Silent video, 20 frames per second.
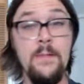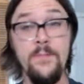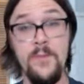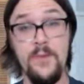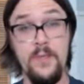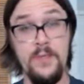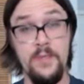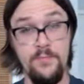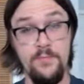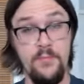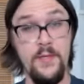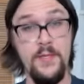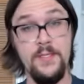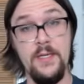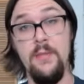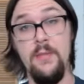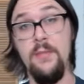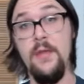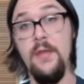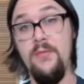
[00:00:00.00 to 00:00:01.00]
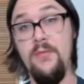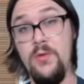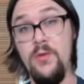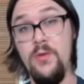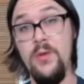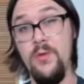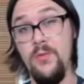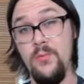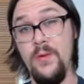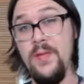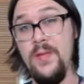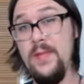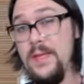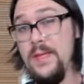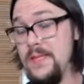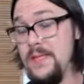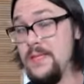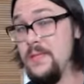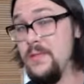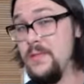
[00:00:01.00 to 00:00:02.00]
And this brings up if you could
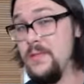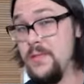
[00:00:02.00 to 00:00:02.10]
really